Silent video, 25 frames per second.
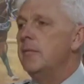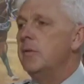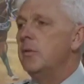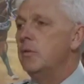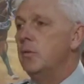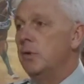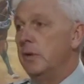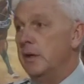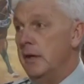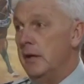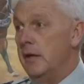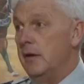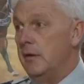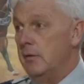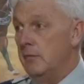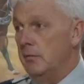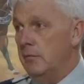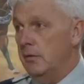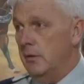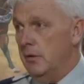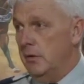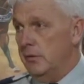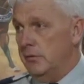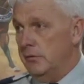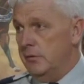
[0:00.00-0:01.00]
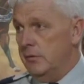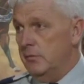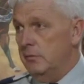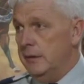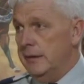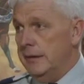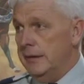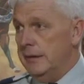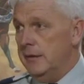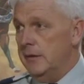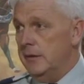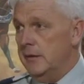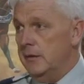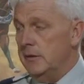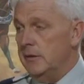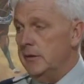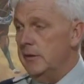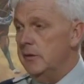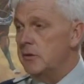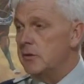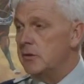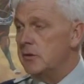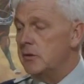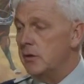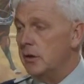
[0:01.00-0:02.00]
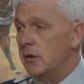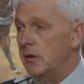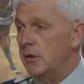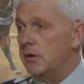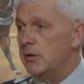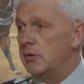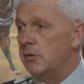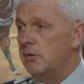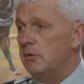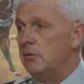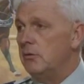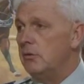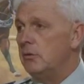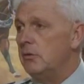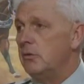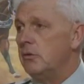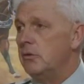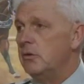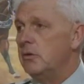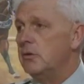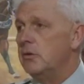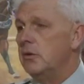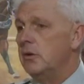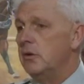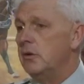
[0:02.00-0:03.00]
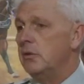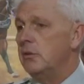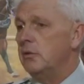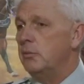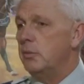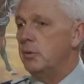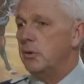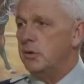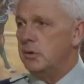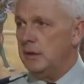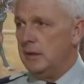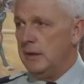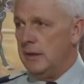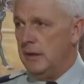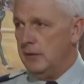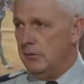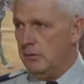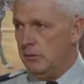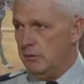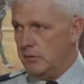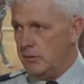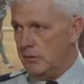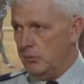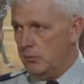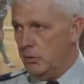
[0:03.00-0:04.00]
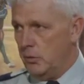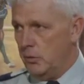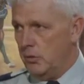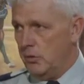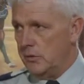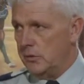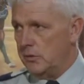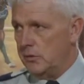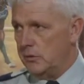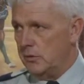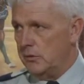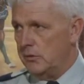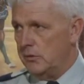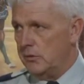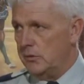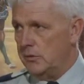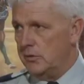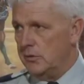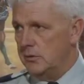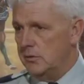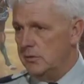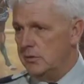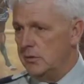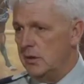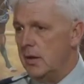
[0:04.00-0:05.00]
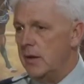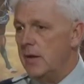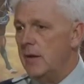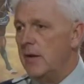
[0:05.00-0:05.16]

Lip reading: will get involved immediately and start to put together support services,